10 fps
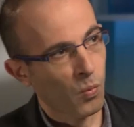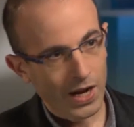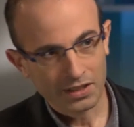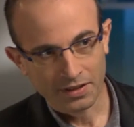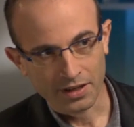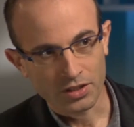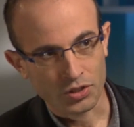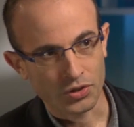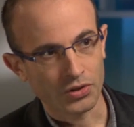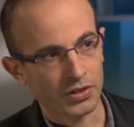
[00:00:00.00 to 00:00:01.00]
one
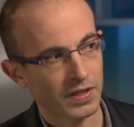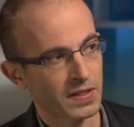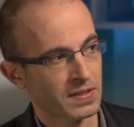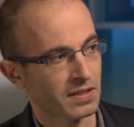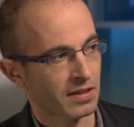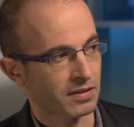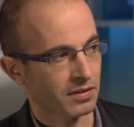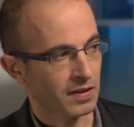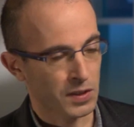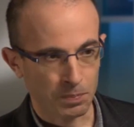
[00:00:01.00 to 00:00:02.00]
danger is
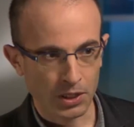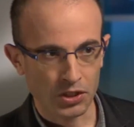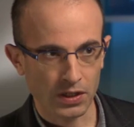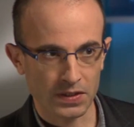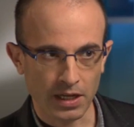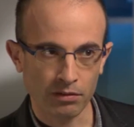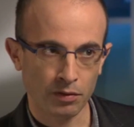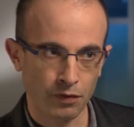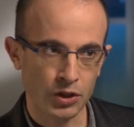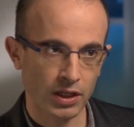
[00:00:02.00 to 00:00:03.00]
that, especially as
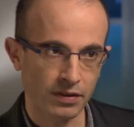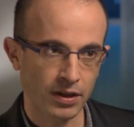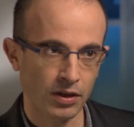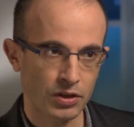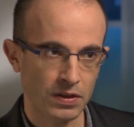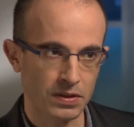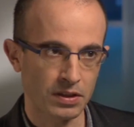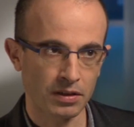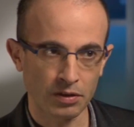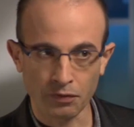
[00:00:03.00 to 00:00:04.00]
artificial intelligence
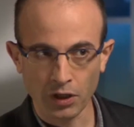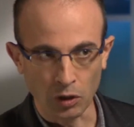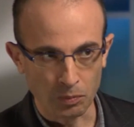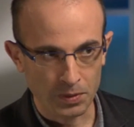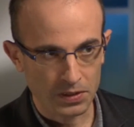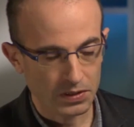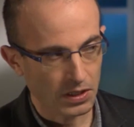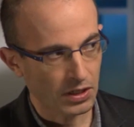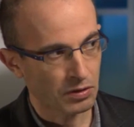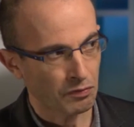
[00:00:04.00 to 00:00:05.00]
develops,
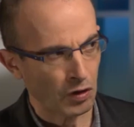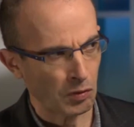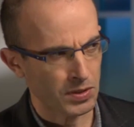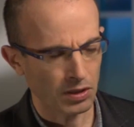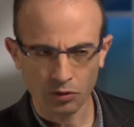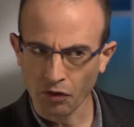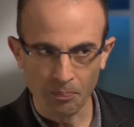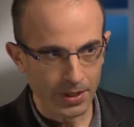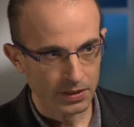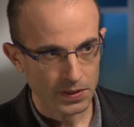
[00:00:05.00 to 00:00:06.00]
and it develops at a
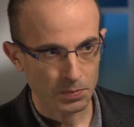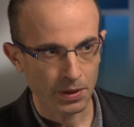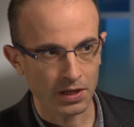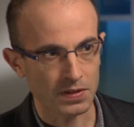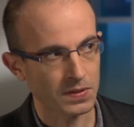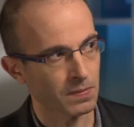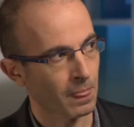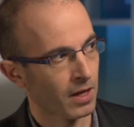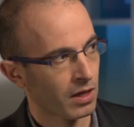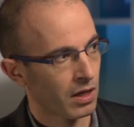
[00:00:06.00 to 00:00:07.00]
tremendous pace,
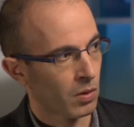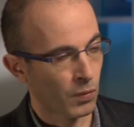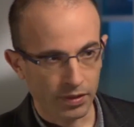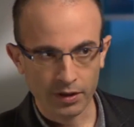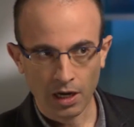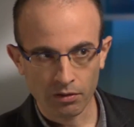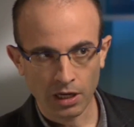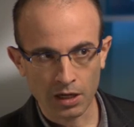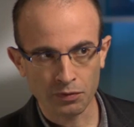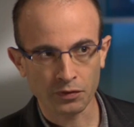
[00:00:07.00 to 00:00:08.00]
within our
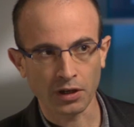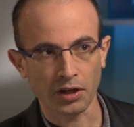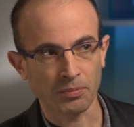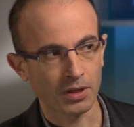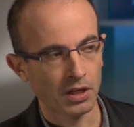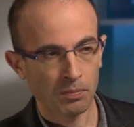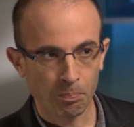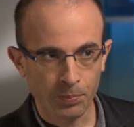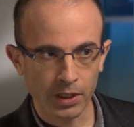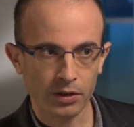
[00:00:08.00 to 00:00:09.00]
lifetime,
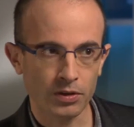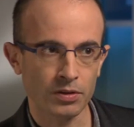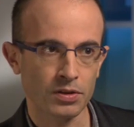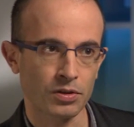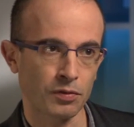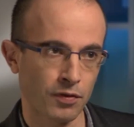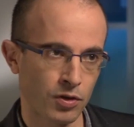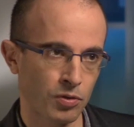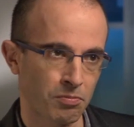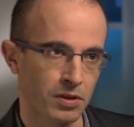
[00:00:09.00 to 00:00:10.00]
billions of
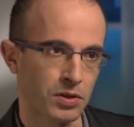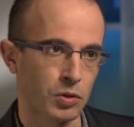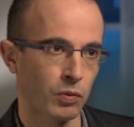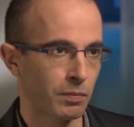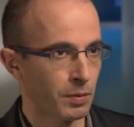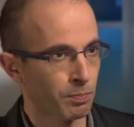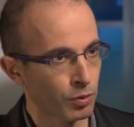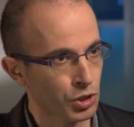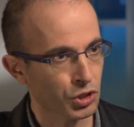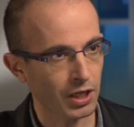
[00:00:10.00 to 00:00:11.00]
humans will be
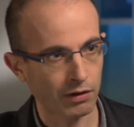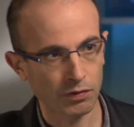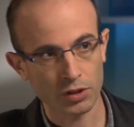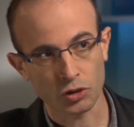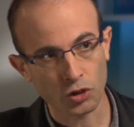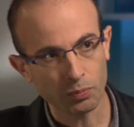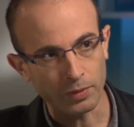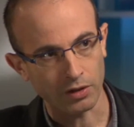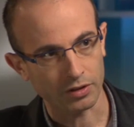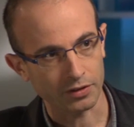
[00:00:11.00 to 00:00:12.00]
pushed out of the job
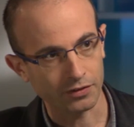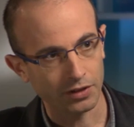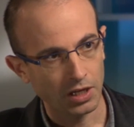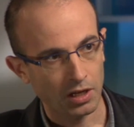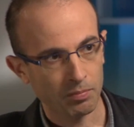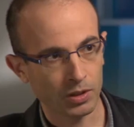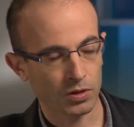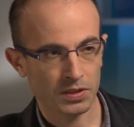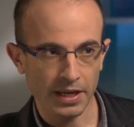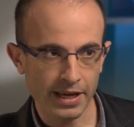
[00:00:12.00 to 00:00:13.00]
market
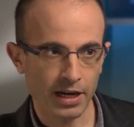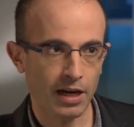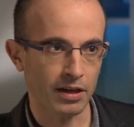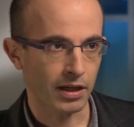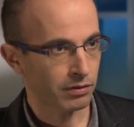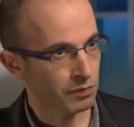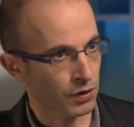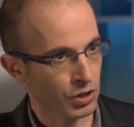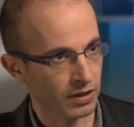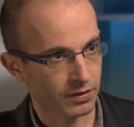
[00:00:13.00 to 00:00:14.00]
because AI,
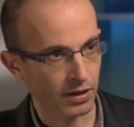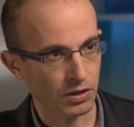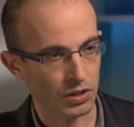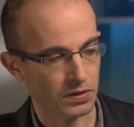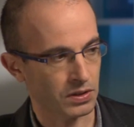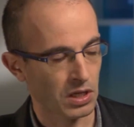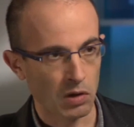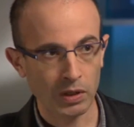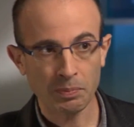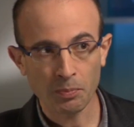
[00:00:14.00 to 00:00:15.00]
artificial intelligence,
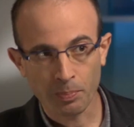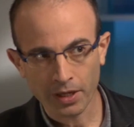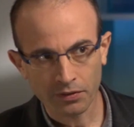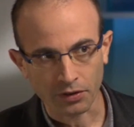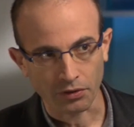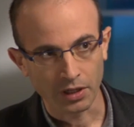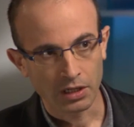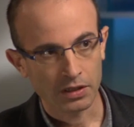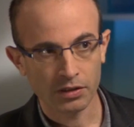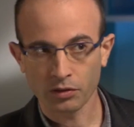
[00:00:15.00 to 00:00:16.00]
will be better
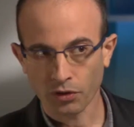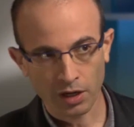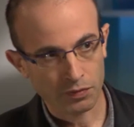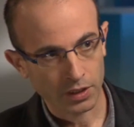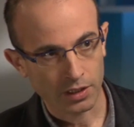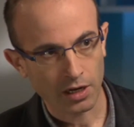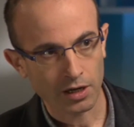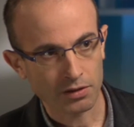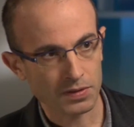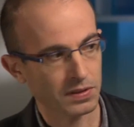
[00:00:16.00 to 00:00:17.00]
in driving
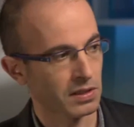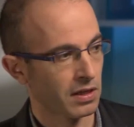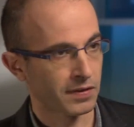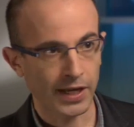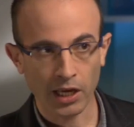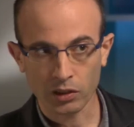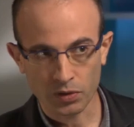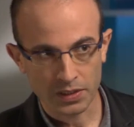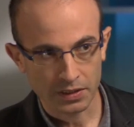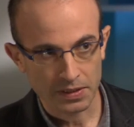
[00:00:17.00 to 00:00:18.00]
cars,
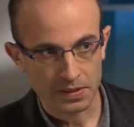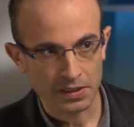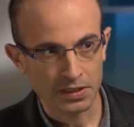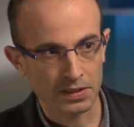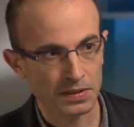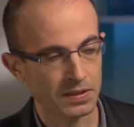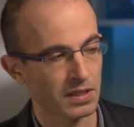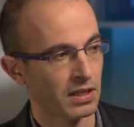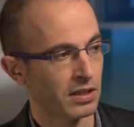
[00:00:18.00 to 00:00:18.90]
diagnosing disease,